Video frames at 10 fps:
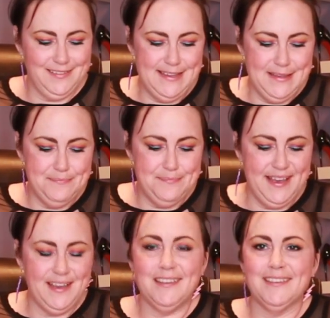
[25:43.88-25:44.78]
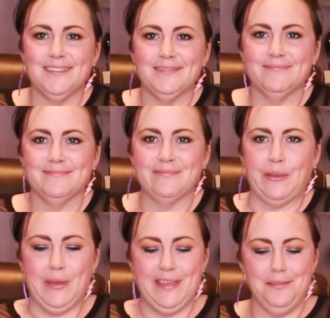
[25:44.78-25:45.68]
I'm back
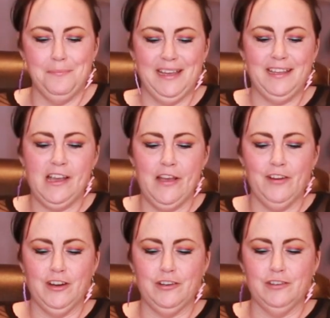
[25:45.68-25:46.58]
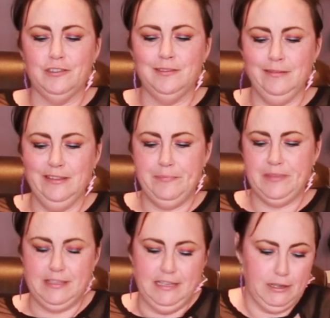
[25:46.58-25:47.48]
with my CoverGirl
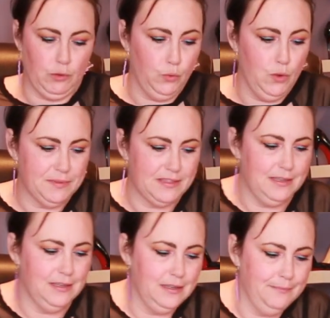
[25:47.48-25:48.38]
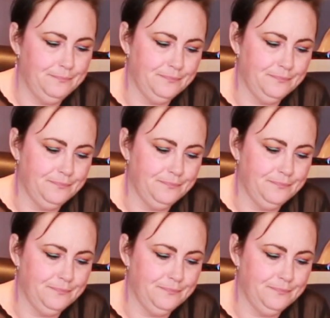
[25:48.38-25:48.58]
lipstick. Whoopsie!